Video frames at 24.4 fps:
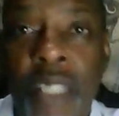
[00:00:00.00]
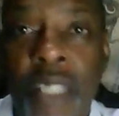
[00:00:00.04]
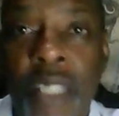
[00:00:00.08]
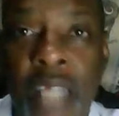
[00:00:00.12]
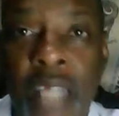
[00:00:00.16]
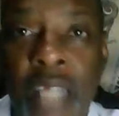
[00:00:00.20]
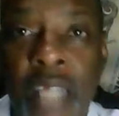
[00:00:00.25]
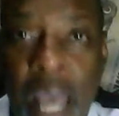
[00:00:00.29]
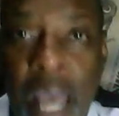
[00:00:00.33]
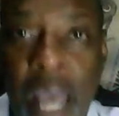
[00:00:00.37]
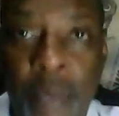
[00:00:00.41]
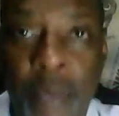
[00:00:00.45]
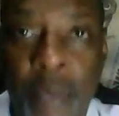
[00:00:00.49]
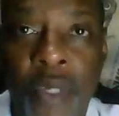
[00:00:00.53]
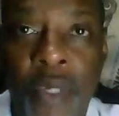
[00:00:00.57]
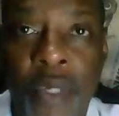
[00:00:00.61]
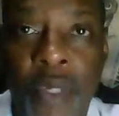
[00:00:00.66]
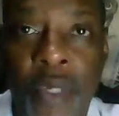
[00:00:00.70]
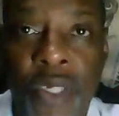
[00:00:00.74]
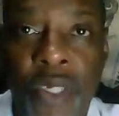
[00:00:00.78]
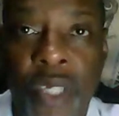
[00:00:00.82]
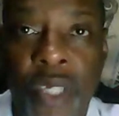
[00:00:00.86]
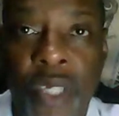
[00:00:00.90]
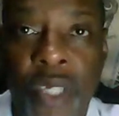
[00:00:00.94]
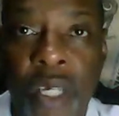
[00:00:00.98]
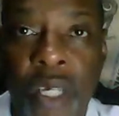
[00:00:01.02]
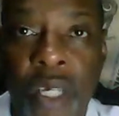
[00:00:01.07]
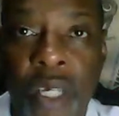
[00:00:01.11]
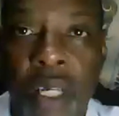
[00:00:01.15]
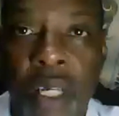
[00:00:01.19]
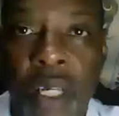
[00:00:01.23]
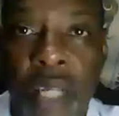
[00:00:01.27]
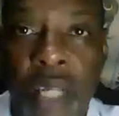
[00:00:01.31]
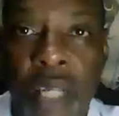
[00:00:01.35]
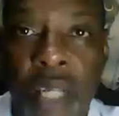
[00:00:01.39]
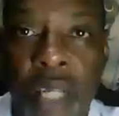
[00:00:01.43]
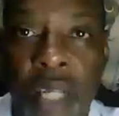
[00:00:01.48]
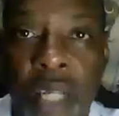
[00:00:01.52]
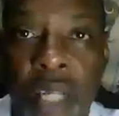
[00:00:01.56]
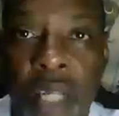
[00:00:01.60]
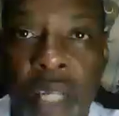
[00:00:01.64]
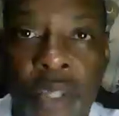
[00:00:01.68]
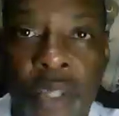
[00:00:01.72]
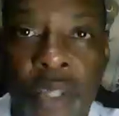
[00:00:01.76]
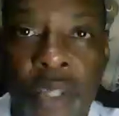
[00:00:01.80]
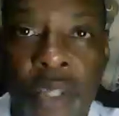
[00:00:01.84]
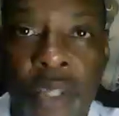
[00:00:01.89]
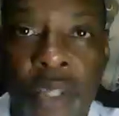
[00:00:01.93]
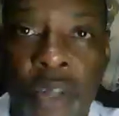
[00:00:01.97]
but it happens. A
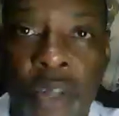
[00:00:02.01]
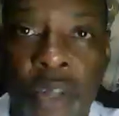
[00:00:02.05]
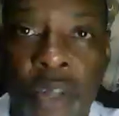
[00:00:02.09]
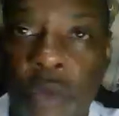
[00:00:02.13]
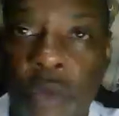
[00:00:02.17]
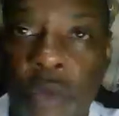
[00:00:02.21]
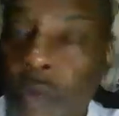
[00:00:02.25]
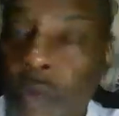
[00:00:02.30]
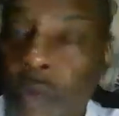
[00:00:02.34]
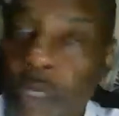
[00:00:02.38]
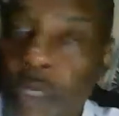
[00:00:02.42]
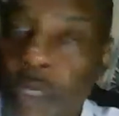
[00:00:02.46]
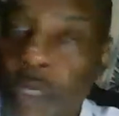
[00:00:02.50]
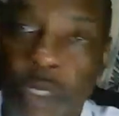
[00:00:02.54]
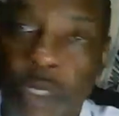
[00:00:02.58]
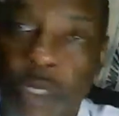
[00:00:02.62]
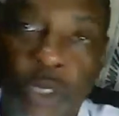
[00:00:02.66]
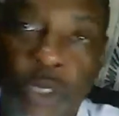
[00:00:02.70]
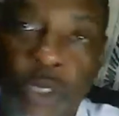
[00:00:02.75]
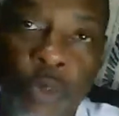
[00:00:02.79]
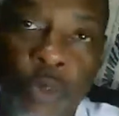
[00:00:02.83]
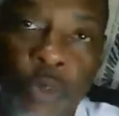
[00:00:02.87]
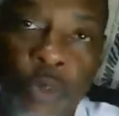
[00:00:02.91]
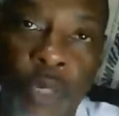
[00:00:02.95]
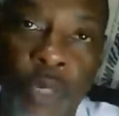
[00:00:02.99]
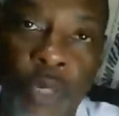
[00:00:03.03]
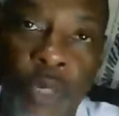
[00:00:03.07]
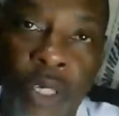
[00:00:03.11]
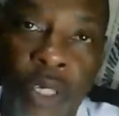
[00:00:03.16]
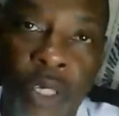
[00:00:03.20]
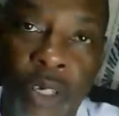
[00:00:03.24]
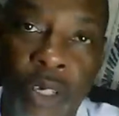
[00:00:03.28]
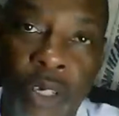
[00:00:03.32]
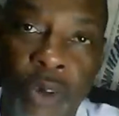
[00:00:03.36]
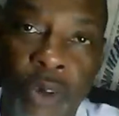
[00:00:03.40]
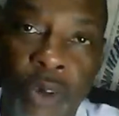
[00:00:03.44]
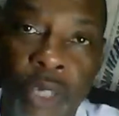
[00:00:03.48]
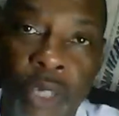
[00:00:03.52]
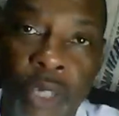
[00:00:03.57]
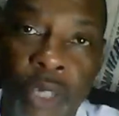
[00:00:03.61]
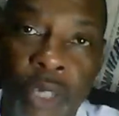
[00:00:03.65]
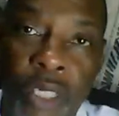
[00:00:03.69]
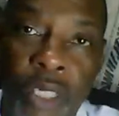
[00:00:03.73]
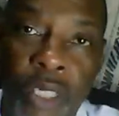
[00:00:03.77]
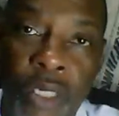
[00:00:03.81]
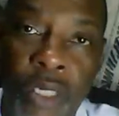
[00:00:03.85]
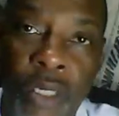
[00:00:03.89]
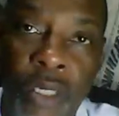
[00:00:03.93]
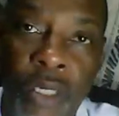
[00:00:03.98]
lot of brothers was stooping to
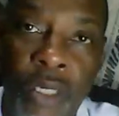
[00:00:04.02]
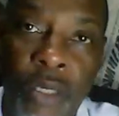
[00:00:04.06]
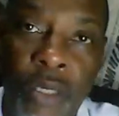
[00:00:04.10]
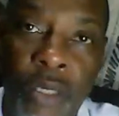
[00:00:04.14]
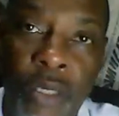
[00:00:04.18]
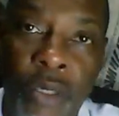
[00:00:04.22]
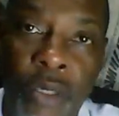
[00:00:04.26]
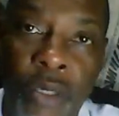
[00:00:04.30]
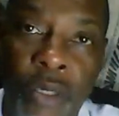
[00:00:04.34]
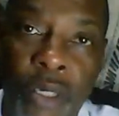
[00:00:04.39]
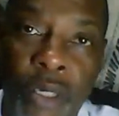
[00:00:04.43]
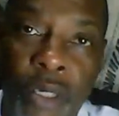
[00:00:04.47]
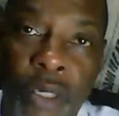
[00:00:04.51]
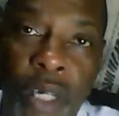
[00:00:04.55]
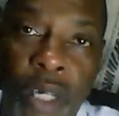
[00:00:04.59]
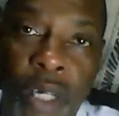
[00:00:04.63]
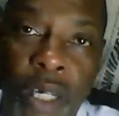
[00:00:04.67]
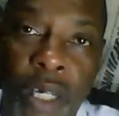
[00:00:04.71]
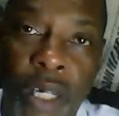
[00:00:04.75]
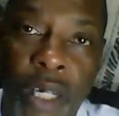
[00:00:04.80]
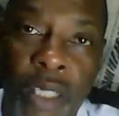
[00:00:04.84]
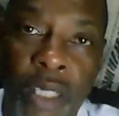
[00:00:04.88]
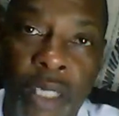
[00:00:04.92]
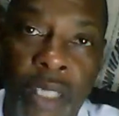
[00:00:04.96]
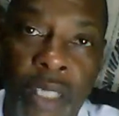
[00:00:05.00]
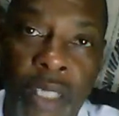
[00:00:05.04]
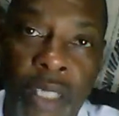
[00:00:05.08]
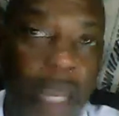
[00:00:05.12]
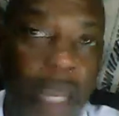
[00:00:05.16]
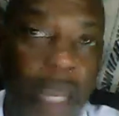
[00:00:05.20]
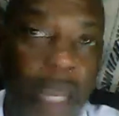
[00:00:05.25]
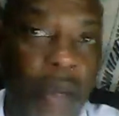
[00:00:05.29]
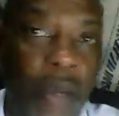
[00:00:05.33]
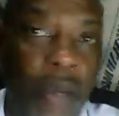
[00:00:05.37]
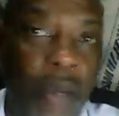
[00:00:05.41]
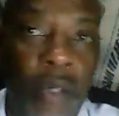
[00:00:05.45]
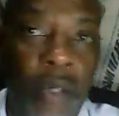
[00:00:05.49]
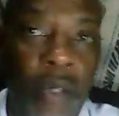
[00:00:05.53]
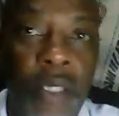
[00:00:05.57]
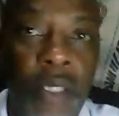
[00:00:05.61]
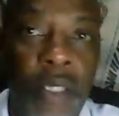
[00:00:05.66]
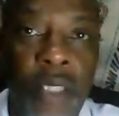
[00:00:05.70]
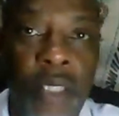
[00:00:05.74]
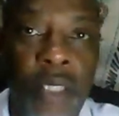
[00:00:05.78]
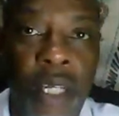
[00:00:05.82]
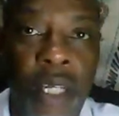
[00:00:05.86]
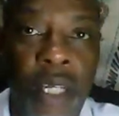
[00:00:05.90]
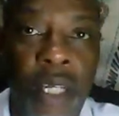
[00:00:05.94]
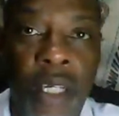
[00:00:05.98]
going to jail,
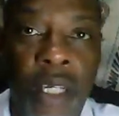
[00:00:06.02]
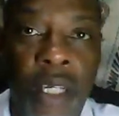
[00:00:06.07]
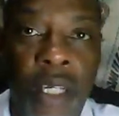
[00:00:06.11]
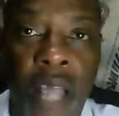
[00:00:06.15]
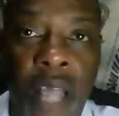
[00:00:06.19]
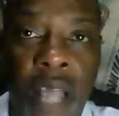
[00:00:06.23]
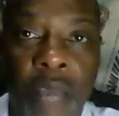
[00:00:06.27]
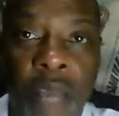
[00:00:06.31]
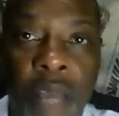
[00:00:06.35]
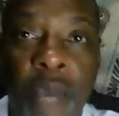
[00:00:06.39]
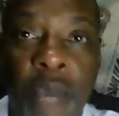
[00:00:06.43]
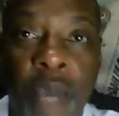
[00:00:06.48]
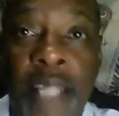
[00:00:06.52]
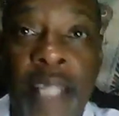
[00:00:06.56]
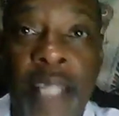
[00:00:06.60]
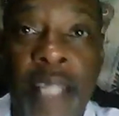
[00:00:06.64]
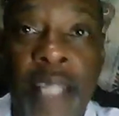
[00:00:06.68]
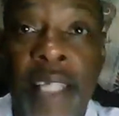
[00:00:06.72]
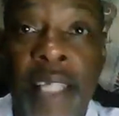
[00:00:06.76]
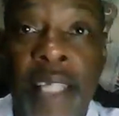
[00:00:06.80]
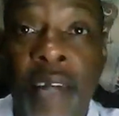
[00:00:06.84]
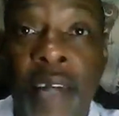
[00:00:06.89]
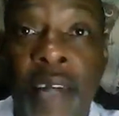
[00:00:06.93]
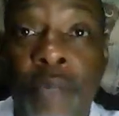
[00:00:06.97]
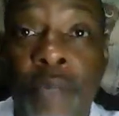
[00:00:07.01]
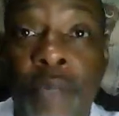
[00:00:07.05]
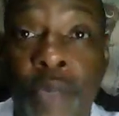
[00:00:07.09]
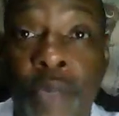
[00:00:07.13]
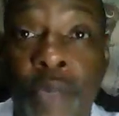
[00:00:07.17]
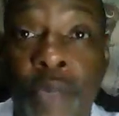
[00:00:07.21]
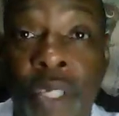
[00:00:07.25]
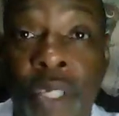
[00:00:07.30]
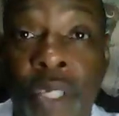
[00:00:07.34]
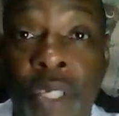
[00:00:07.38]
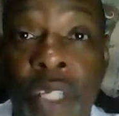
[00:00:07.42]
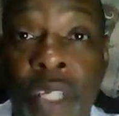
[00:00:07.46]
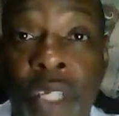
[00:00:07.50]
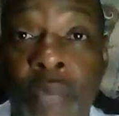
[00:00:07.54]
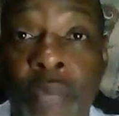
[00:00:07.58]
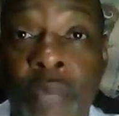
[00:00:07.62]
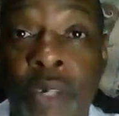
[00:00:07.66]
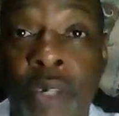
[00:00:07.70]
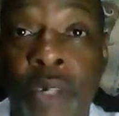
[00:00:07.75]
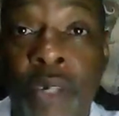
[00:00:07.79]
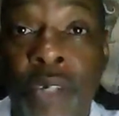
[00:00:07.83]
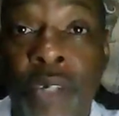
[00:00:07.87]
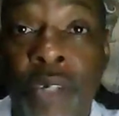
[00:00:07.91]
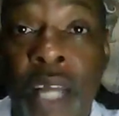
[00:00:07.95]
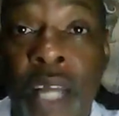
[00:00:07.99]
saying, "Look, I can ride this out in prison. Let
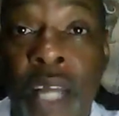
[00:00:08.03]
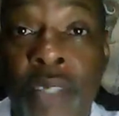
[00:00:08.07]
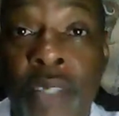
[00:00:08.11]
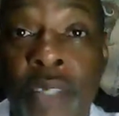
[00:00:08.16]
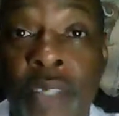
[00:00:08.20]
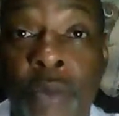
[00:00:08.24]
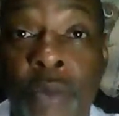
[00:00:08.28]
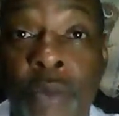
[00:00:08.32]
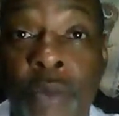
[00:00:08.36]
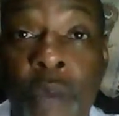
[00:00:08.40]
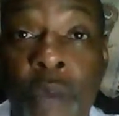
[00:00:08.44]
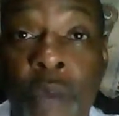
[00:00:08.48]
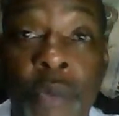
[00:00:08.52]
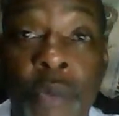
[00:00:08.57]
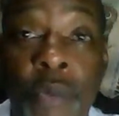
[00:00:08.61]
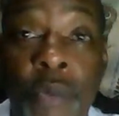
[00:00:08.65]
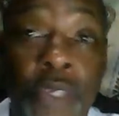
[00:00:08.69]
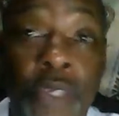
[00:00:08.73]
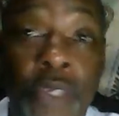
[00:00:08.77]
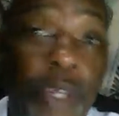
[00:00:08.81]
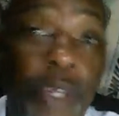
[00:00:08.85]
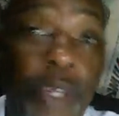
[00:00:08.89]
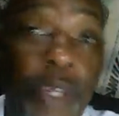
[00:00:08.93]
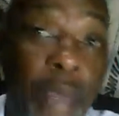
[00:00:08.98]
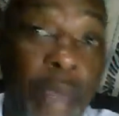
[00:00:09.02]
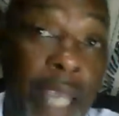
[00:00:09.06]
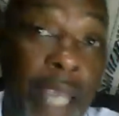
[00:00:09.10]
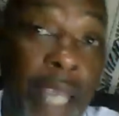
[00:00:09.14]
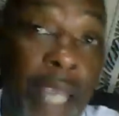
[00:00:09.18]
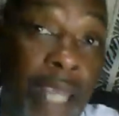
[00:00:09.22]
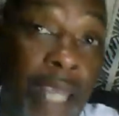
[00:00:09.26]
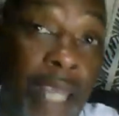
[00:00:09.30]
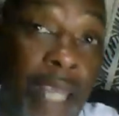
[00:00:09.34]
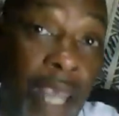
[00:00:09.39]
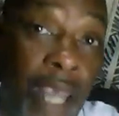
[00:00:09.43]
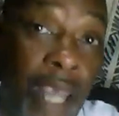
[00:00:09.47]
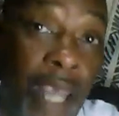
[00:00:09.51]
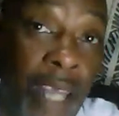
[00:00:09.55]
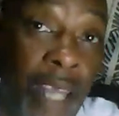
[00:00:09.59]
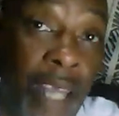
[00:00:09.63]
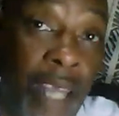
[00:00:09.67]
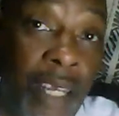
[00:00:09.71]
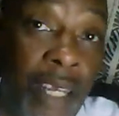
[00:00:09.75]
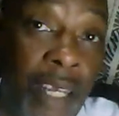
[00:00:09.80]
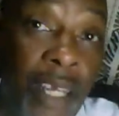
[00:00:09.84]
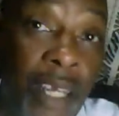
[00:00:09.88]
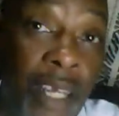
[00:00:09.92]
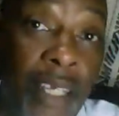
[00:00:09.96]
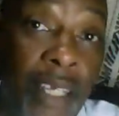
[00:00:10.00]
me go knock some white person in the back of the head,
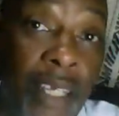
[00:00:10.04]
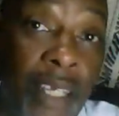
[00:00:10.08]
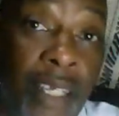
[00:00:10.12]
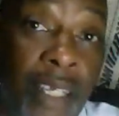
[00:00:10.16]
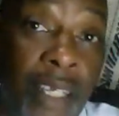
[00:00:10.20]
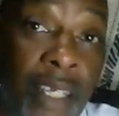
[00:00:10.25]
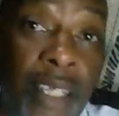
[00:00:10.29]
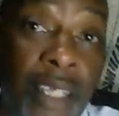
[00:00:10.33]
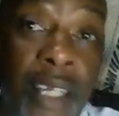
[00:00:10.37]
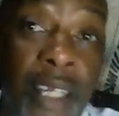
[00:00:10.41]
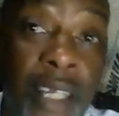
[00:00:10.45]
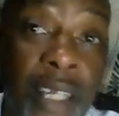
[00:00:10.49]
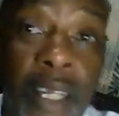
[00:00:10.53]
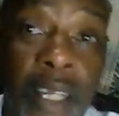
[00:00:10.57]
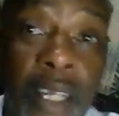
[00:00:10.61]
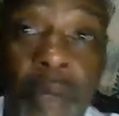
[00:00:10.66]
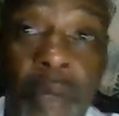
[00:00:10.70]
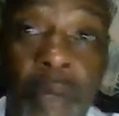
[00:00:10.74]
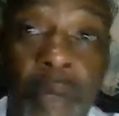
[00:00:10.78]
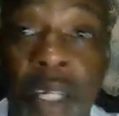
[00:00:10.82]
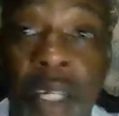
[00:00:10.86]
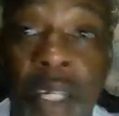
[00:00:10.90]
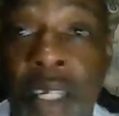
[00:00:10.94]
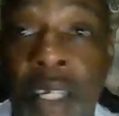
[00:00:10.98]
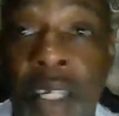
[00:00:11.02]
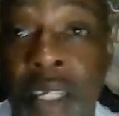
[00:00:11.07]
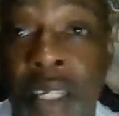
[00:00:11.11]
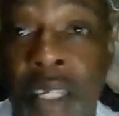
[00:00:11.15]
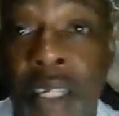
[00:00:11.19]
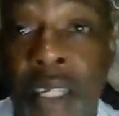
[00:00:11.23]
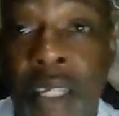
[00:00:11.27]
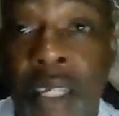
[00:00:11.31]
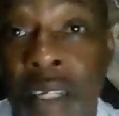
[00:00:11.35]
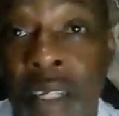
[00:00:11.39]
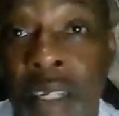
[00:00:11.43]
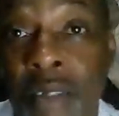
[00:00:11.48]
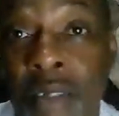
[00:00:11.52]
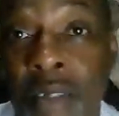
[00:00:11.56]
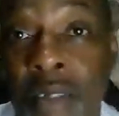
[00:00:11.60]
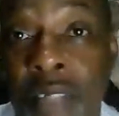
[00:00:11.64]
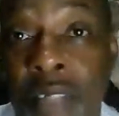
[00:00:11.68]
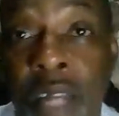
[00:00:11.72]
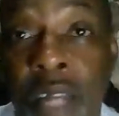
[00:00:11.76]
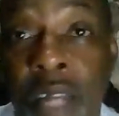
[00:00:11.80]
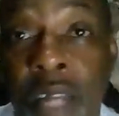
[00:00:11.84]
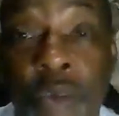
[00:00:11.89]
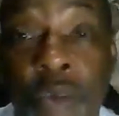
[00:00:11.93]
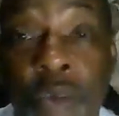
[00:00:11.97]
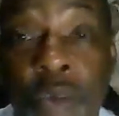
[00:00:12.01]
then take their money, and then
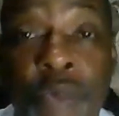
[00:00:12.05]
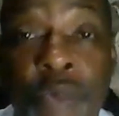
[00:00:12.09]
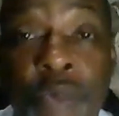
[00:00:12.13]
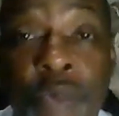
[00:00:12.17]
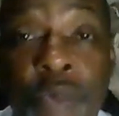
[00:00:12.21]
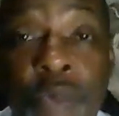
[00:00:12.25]
stand and wait for the